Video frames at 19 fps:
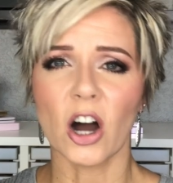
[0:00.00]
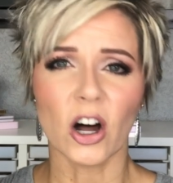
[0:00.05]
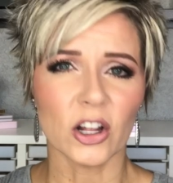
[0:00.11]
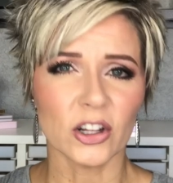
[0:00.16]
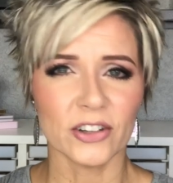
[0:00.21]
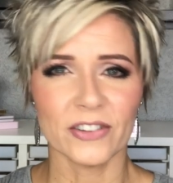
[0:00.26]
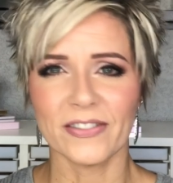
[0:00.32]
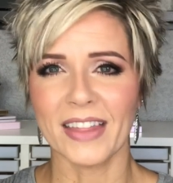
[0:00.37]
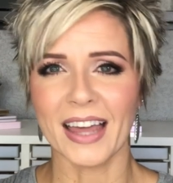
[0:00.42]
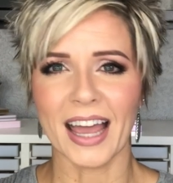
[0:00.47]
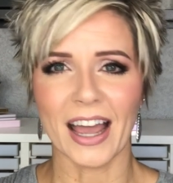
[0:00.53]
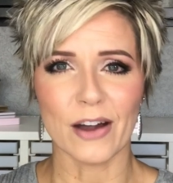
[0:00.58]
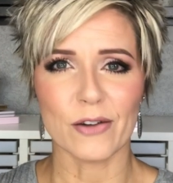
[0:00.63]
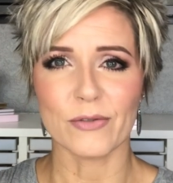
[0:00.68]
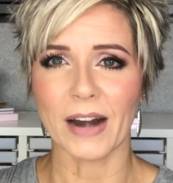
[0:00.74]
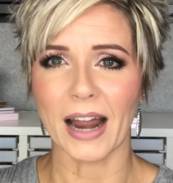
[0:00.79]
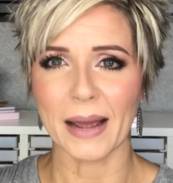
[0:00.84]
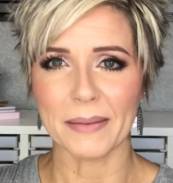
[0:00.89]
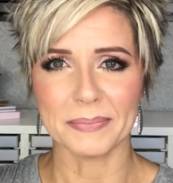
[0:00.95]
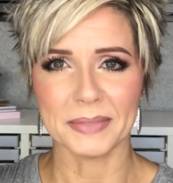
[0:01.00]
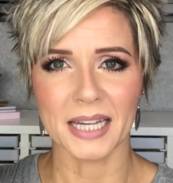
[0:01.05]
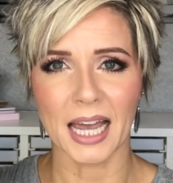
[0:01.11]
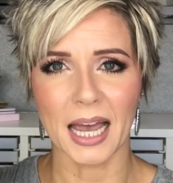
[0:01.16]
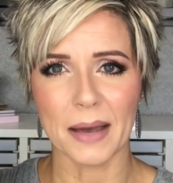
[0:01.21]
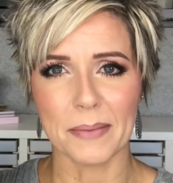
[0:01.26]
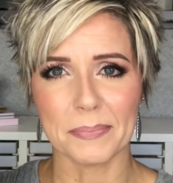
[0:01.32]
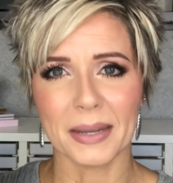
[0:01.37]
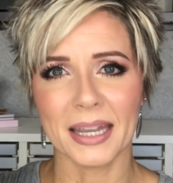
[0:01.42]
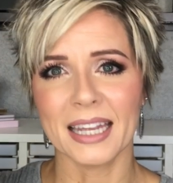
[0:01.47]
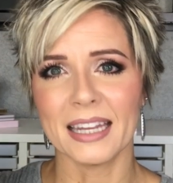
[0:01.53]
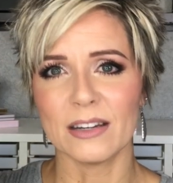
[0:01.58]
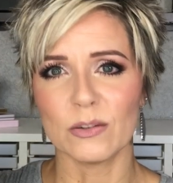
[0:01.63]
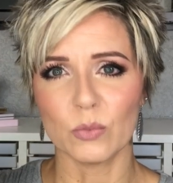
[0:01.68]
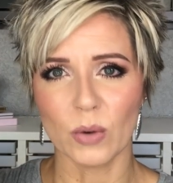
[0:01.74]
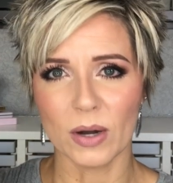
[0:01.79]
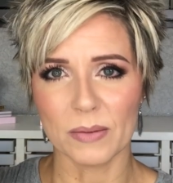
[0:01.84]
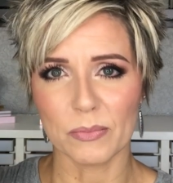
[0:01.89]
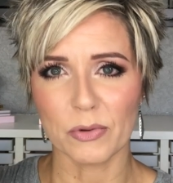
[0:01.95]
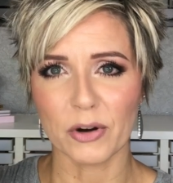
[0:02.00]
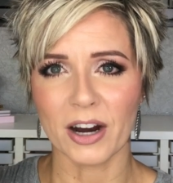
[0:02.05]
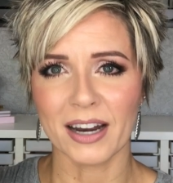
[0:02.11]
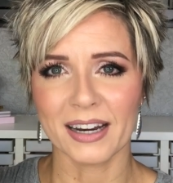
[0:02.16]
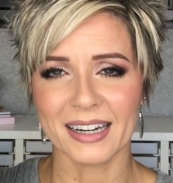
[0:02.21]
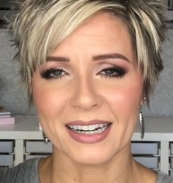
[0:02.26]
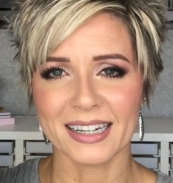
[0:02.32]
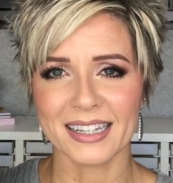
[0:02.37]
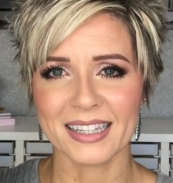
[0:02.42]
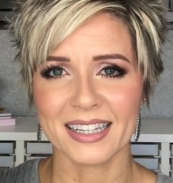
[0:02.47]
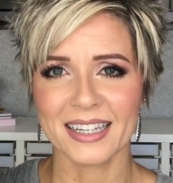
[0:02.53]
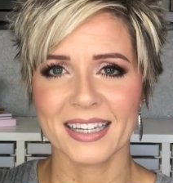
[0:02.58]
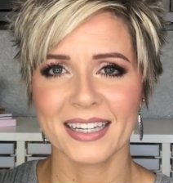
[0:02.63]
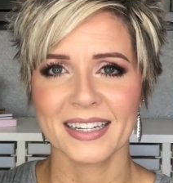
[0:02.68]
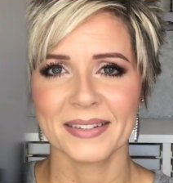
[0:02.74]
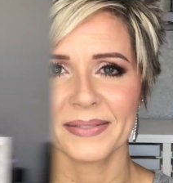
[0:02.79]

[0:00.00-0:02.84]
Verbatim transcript: all of that wrapped up in one product.